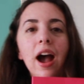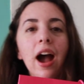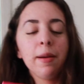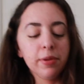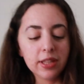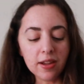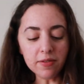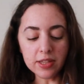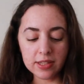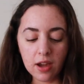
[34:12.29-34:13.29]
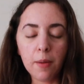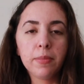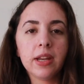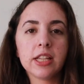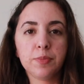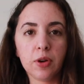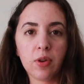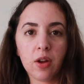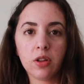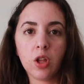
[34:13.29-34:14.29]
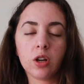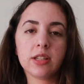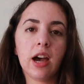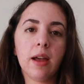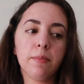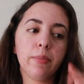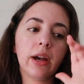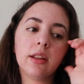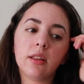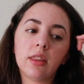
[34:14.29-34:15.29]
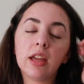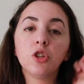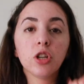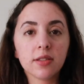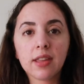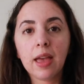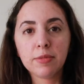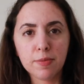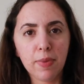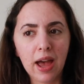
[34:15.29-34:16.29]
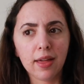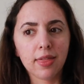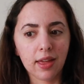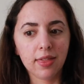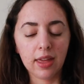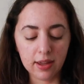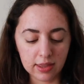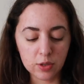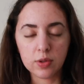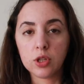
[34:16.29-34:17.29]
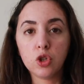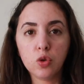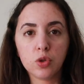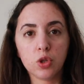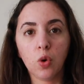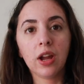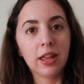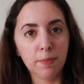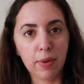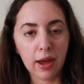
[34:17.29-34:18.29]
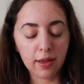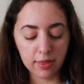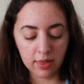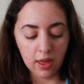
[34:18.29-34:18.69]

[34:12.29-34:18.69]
I believe this company has been around a long time, but they just came to Bath, I think. This was a new store in Bath.